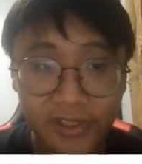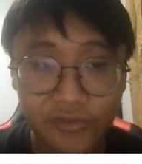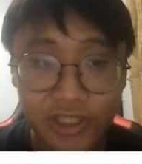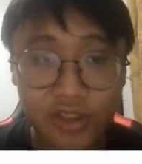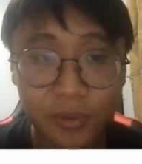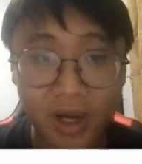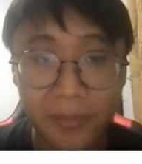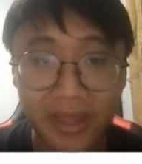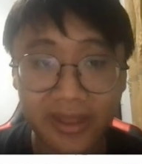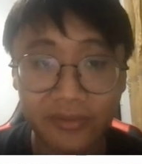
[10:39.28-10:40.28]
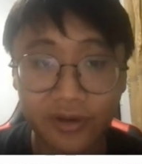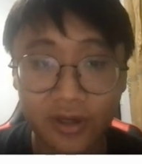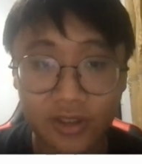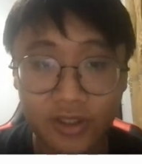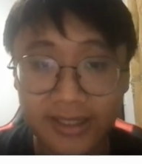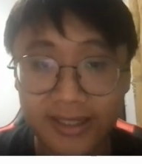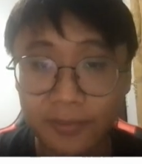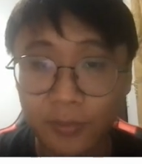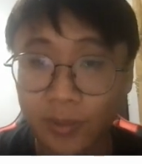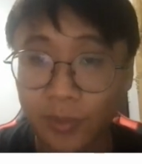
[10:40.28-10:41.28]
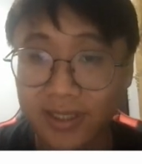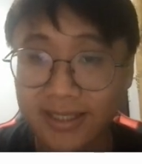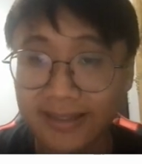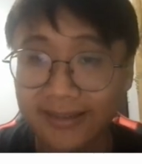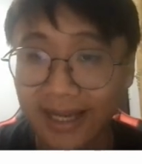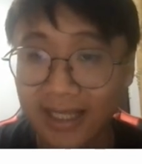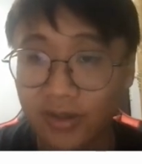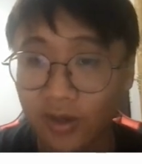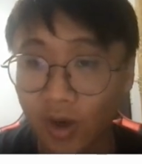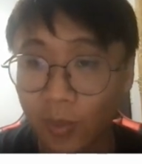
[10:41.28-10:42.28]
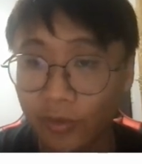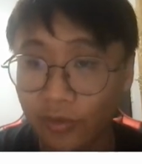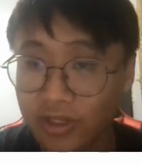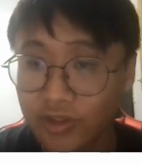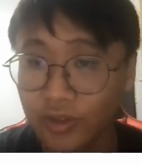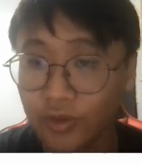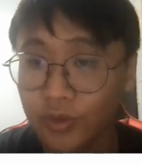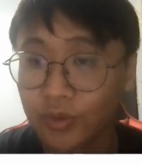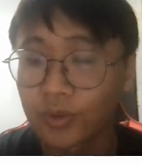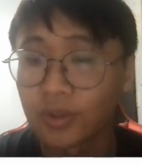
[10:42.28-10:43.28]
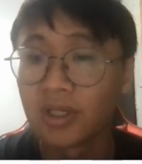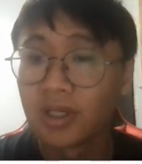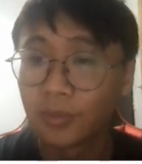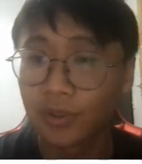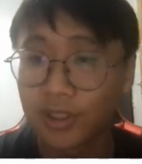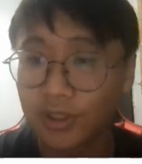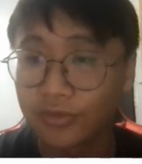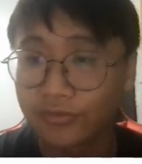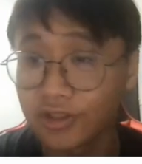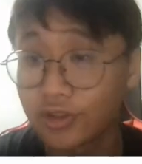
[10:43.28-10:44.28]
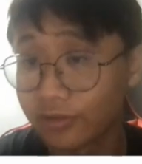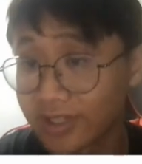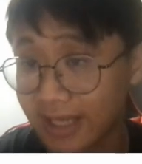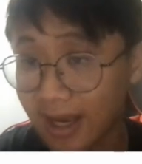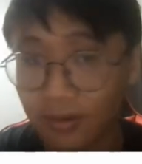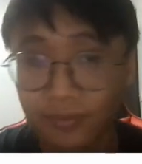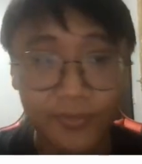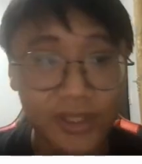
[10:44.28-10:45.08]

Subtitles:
Feature provide method for training multiple synchronized operation to produce feature result.